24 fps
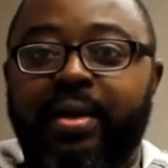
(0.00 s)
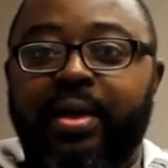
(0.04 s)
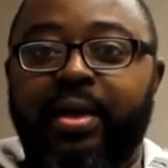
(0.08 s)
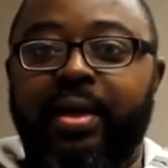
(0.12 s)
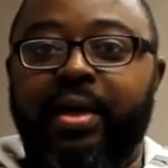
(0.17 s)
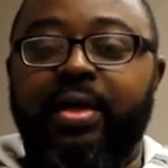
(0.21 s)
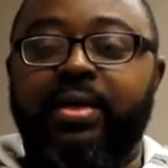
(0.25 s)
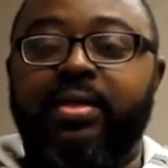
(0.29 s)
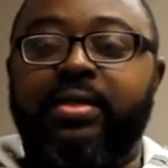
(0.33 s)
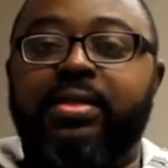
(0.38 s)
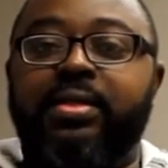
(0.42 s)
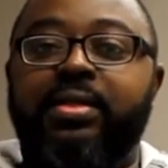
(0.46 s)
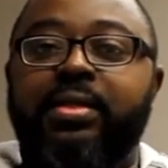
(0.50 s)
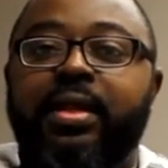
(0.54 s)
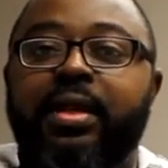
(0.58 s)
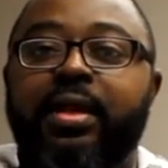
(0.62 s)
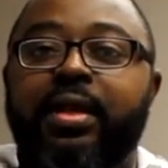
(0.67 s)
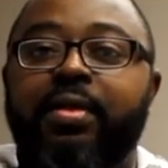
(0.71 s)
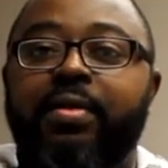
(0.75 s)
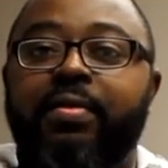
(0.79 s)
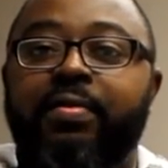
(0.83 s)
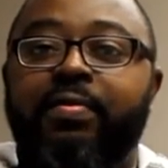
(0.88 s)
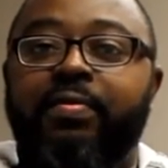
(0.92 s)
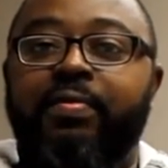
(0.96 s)
It's
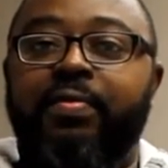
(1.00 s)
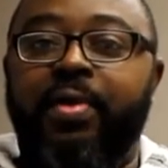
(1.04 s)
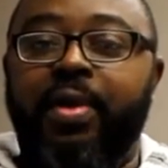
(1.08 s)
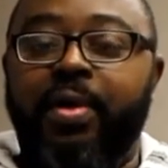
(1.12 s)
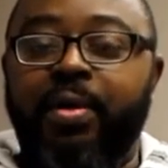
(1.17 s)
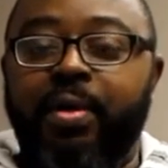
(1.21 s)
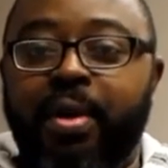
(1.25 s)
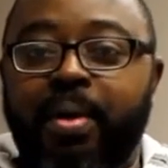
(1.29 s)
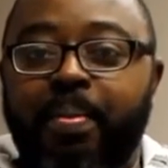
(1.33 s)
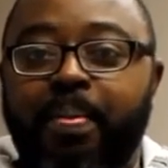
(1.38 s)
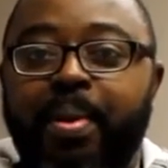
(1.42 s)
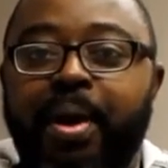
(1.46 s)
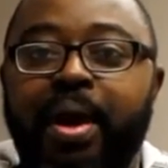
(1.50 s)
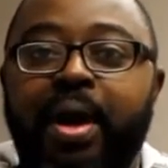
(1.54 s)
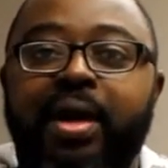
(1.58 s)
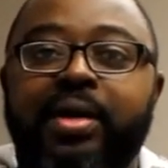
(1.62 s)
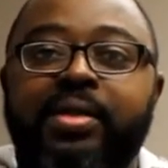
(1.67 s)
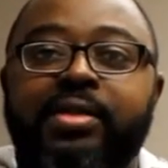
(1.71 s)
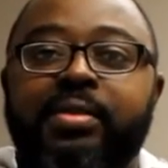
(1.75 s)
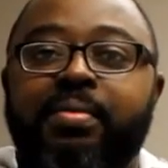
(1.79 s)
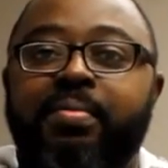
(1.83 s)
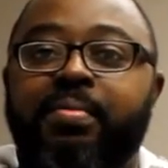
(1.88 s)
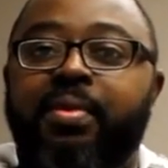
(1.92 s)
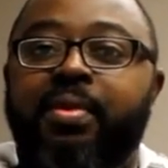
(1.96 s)
very
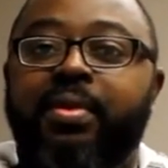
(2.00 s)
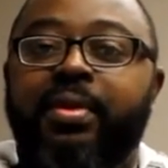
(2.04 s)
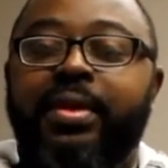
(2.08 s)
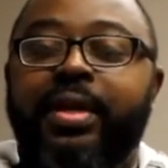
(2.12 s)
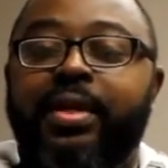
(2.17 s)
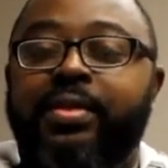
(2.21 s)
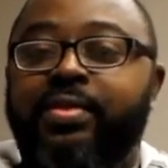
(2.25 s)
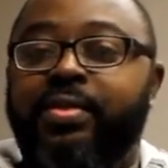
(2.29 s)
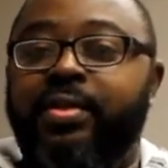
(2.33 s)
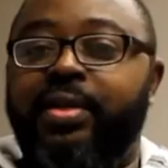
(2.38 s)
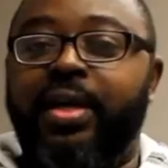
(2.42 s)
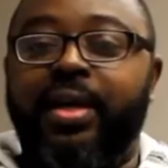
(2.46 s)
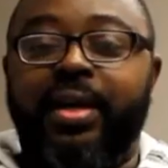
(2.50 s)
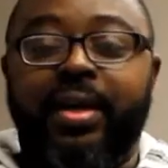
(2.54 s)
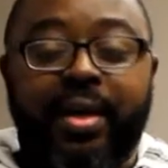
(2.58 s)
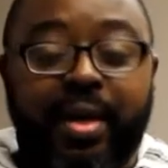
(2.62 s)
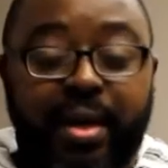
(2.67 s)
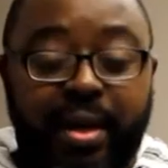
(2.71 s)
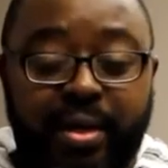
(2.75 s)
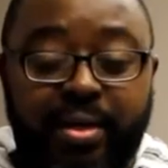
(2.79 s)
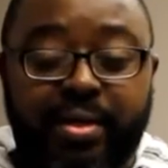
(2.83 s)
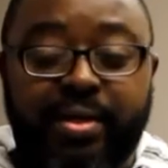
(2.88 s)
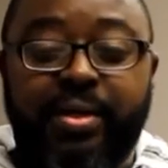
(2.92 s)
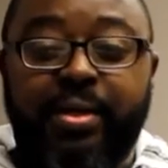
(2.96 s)
possible that you can
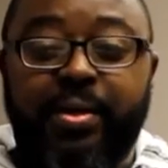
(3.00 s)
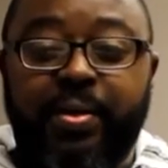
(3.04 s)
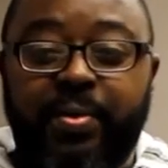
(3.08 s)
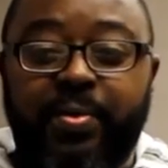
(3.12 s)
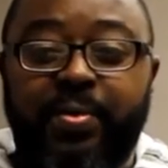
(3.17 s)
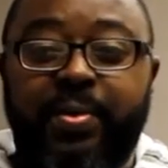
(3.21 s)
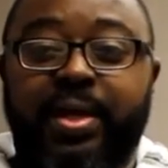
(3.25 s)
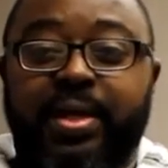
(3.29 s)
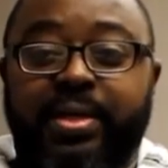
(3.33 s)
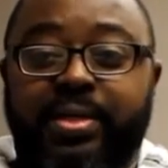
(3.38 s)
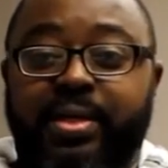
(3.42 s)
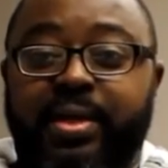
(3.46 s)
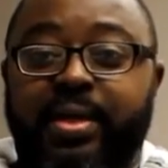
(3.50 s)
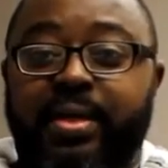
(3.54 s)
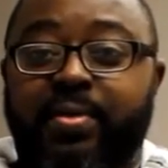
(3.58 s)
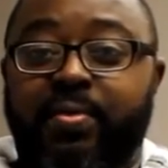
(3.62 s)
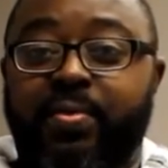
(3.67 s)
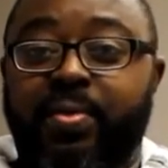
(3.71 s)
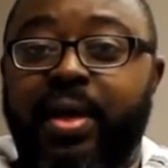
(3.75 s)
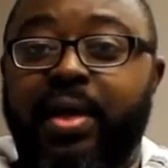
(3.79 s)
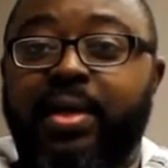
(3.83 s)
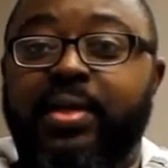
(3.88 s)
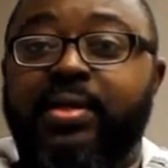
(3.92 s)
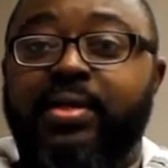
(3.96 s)
end the greeting
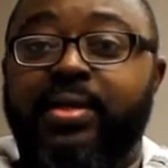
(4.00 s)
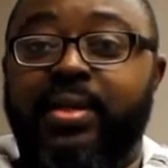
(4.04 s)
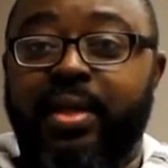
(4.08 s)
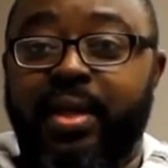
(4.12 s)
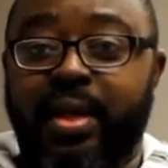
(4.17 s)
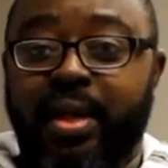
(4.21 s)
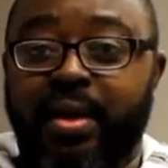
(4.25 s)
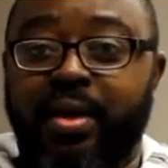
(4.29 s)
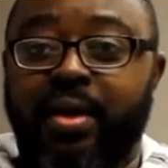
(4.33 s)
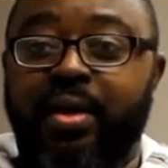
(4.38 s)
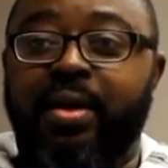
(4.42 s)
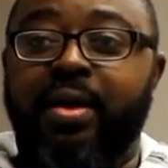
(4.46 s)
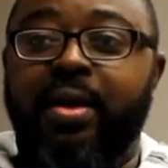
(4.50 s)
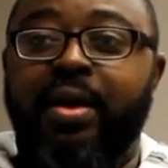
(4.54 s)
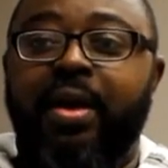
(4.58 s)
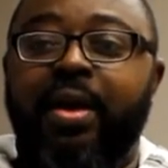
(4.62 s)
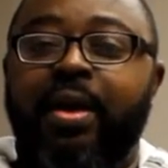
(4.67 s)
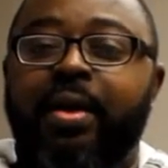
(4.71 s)
right there.